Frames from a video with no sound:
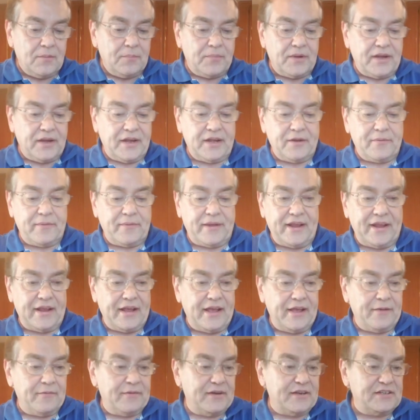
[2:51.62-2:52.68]
But anyway,
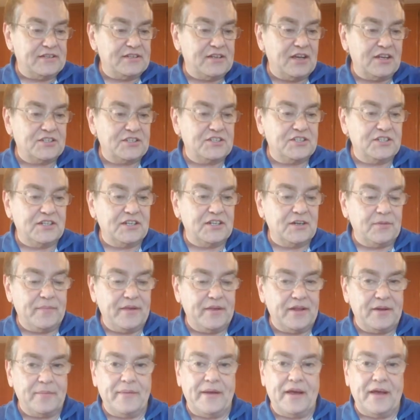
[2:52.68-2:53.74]
I want to talk to you a little
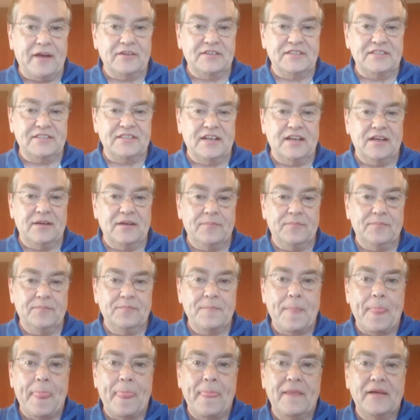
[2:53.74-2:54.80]
bit about
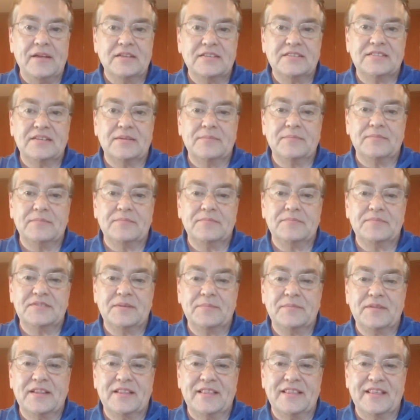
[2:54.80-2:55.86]
some
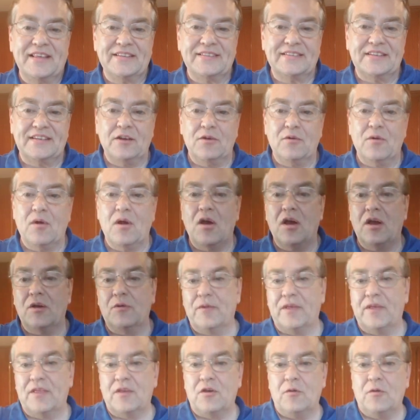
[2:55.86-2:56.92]
of the things that go
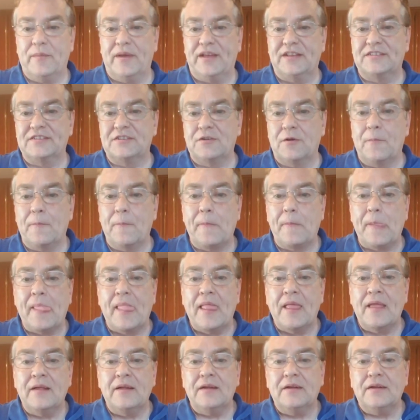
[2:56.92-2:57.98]
on with homemade soap.
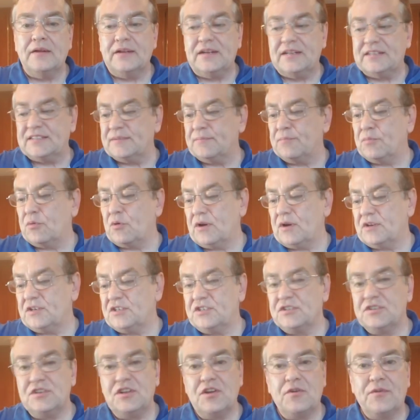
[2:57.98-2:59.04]
It's important
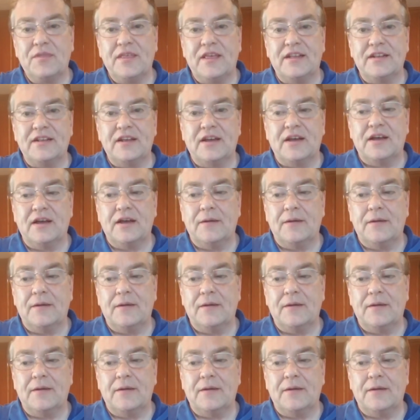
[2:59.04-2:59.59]
to know that